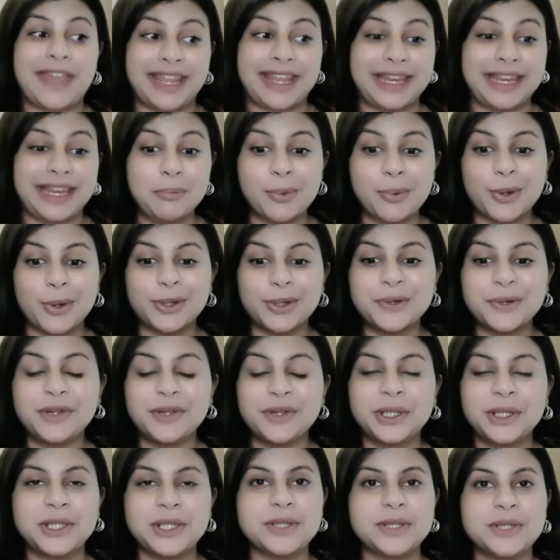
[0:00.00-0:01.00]
very
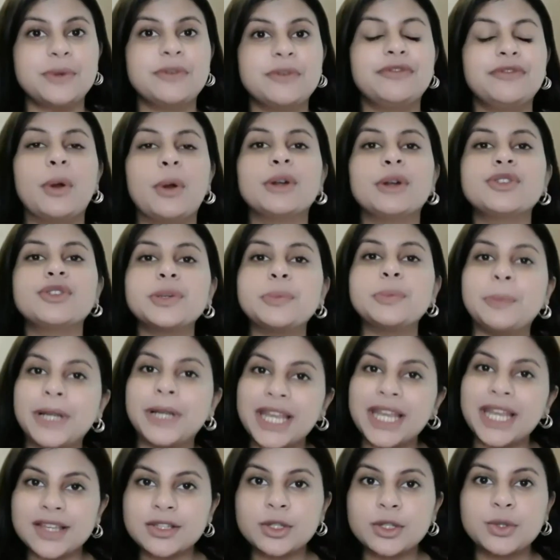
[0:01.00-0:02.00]
important video for
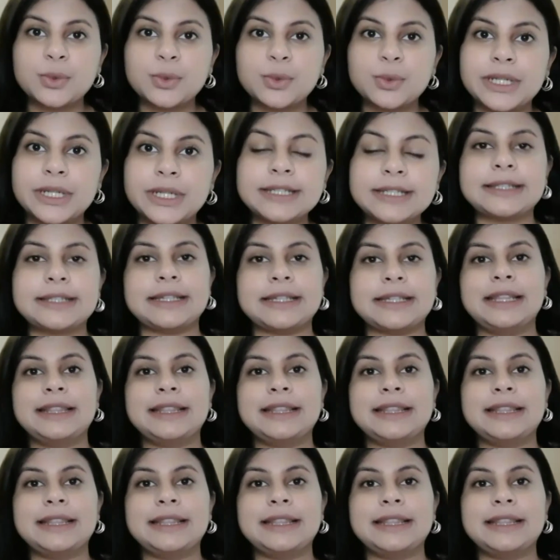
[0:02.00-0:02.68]
AAA students